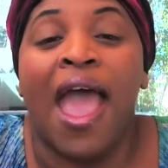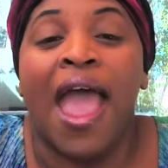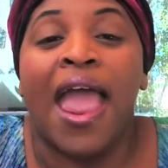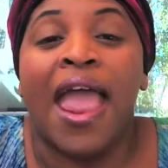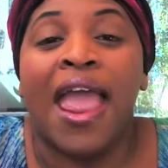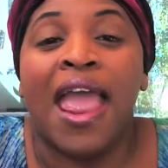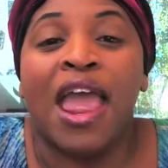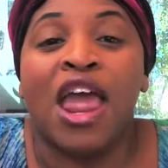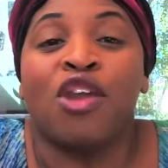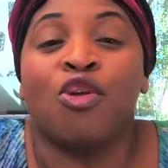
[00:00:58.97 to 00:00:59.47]

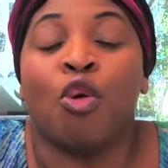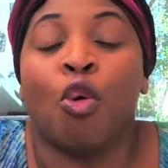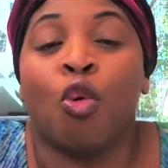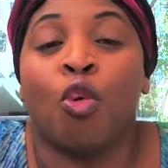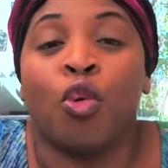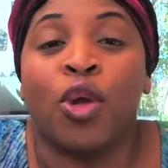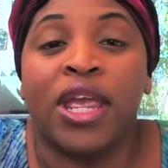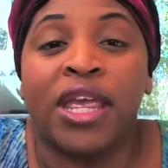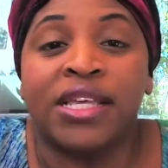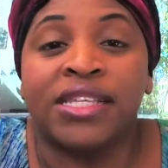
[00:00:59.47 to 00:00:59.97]
and
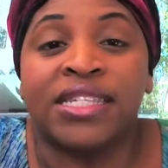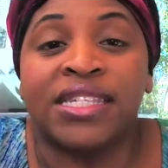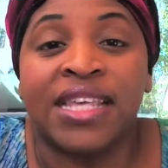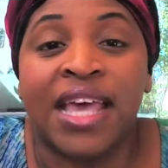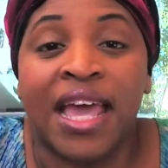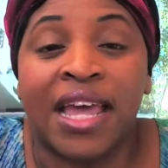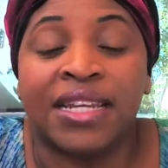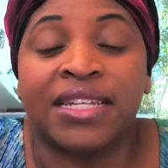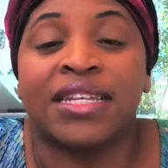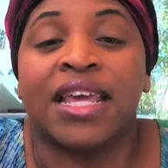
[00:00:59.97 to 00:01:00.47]
we
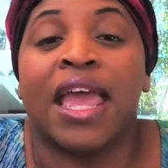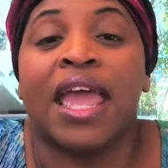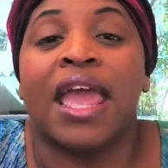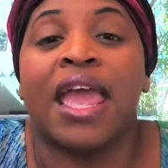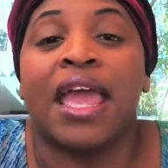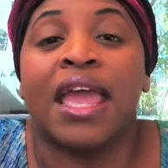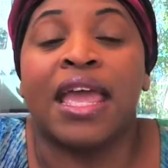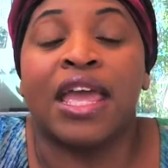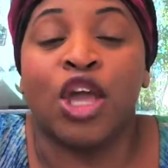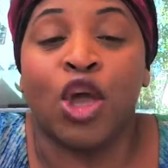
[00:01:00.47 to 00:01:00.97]
set
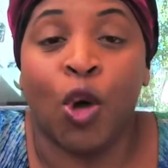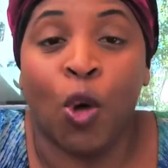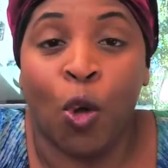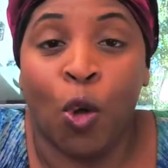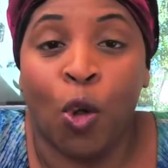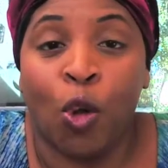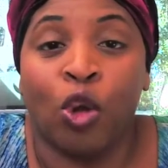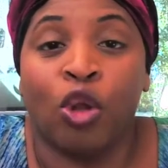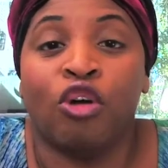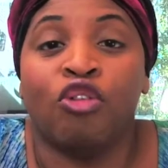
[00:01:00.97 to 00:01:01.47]
a
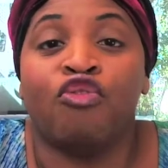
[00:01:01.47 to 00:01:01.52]
goal